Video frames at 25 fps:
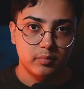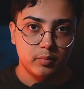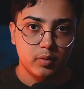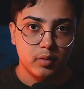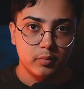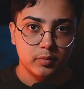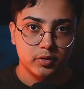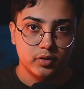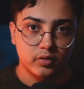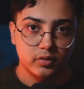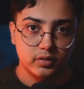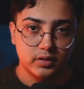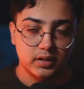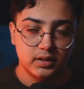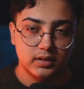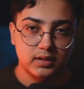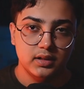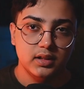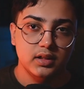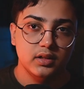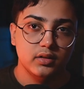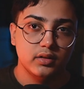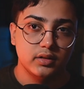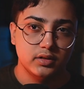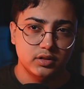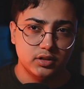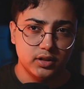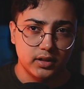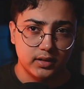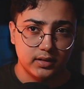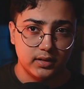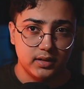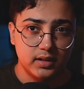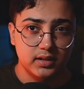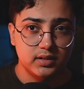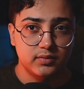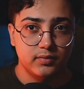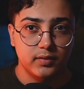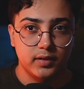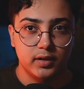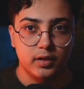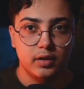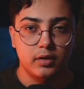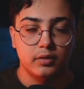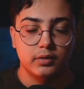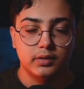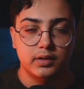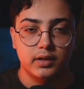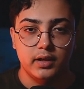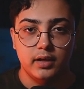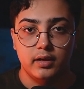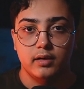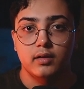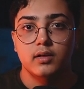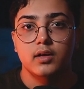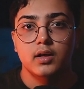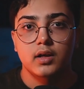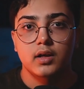Pomodoro technique, you can check this video out here.